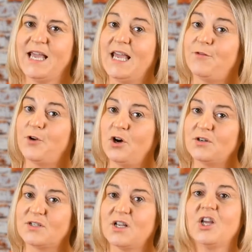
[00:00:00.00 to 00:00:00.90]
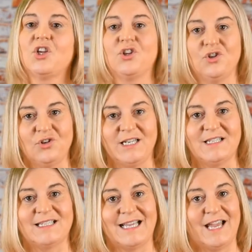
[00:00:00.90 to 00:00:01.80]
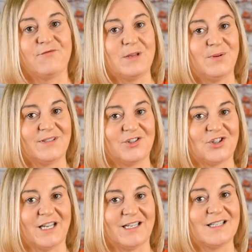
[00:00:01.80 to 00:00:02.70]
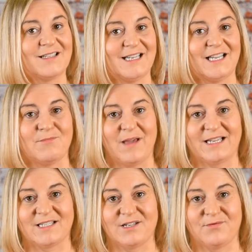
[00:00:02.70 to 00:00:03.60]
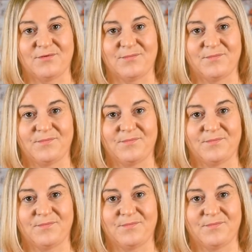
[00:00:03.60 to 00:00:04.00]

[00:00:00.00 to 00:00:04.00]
If not, you need to get repositioning to stay competitive.